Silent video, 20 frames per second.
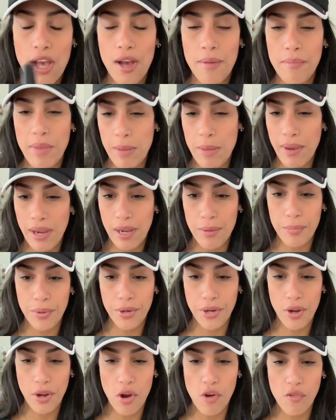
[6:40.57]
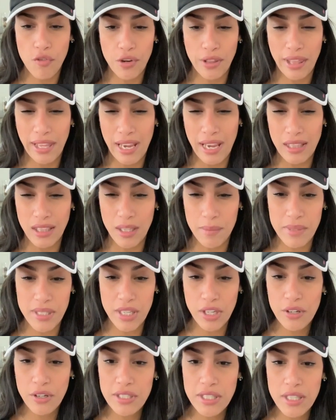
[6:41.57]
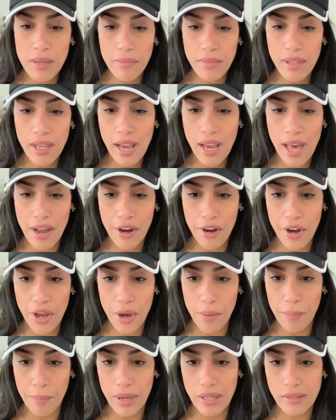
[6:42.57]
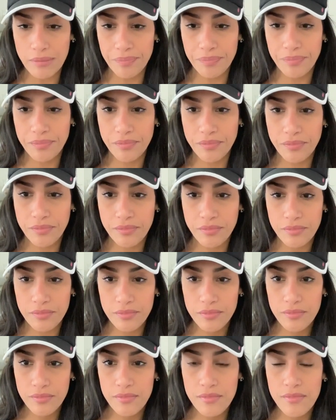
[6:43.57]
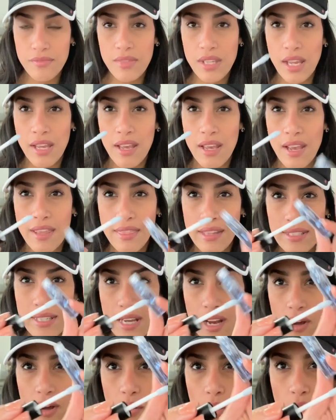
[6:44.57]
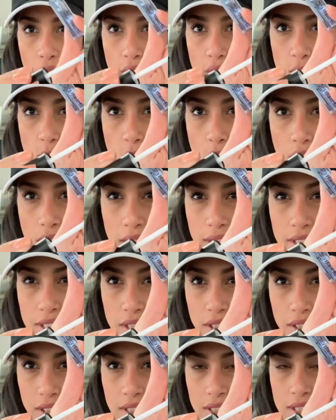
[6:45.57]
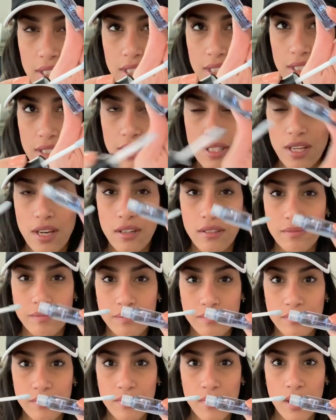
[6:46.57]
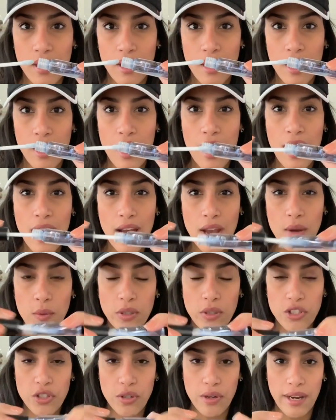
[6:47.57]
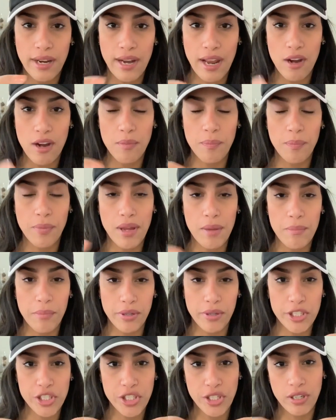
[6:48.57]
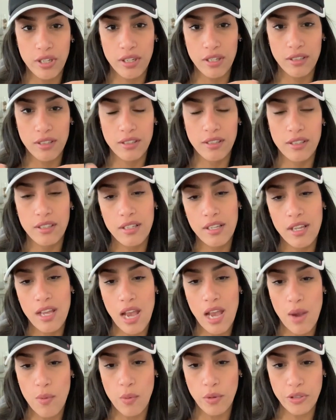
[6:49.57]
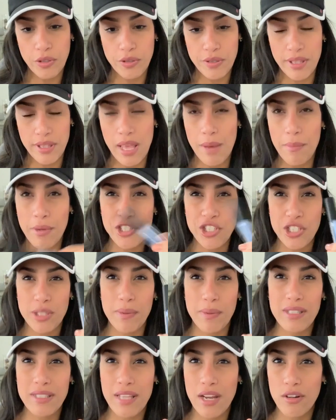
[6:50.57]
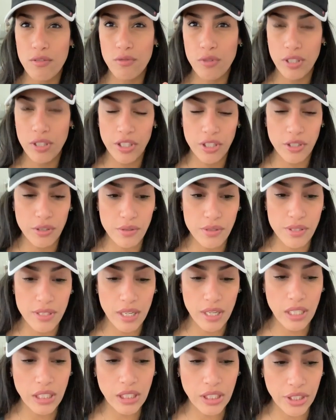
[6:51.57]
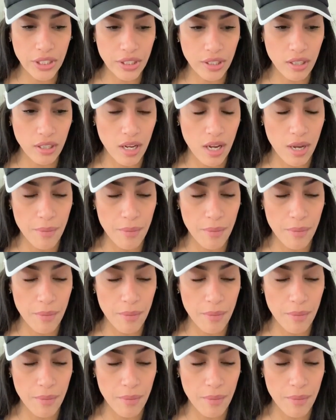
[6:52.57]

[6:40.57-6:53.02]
Maybe I can put it over like a lipstick or something, I don't know, but, and that's how the wand looks. So I will try it out, but I'm pretty sure I won't use it that much just because I don't really use clear